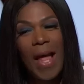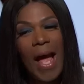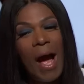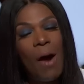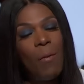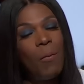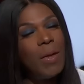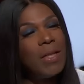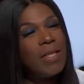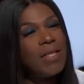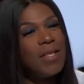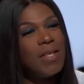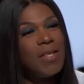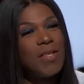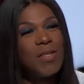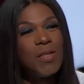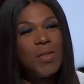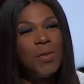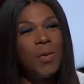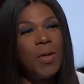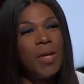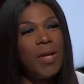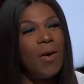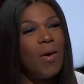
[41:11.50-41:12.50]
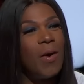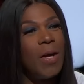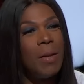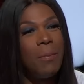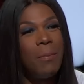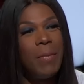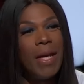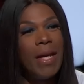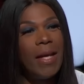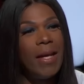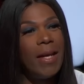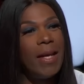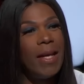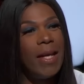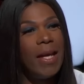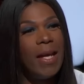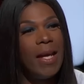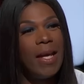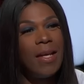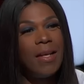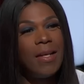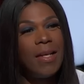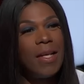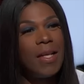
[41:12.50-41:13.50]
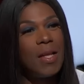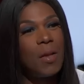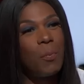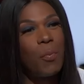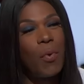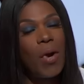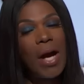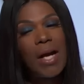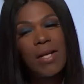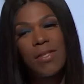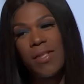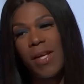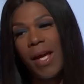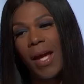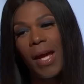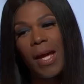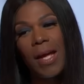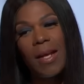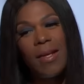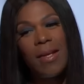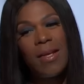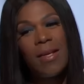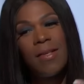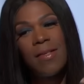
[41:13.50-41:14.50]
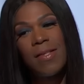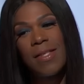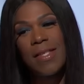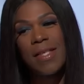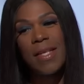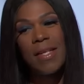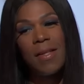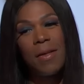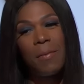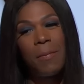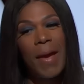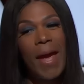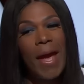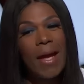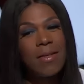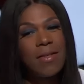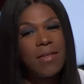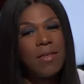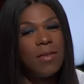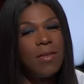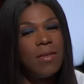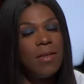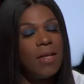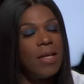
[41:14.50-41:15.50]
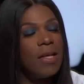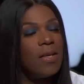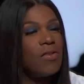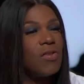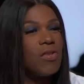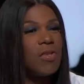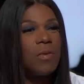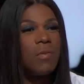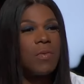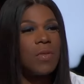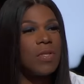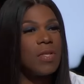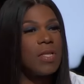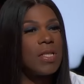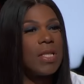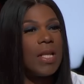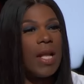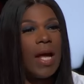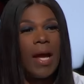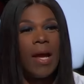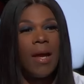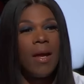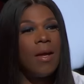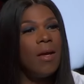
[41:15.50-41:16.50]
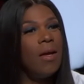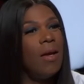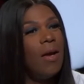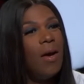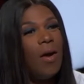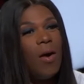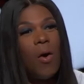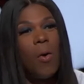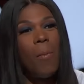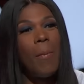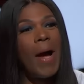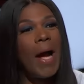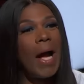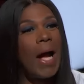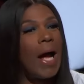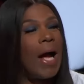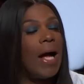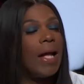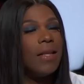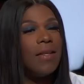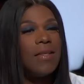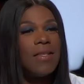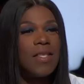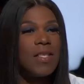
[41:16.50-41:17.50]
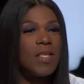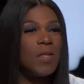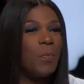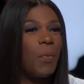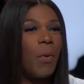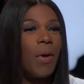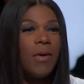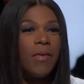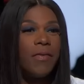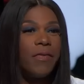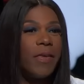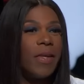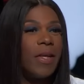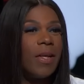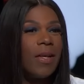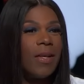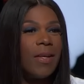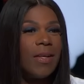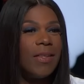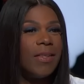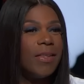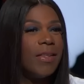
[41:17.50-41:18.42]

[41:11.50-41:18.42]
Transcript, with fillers: I went to the studio immediately, did the project, and then sent it back to her, and she was just like, "Oh my God, this is perfect."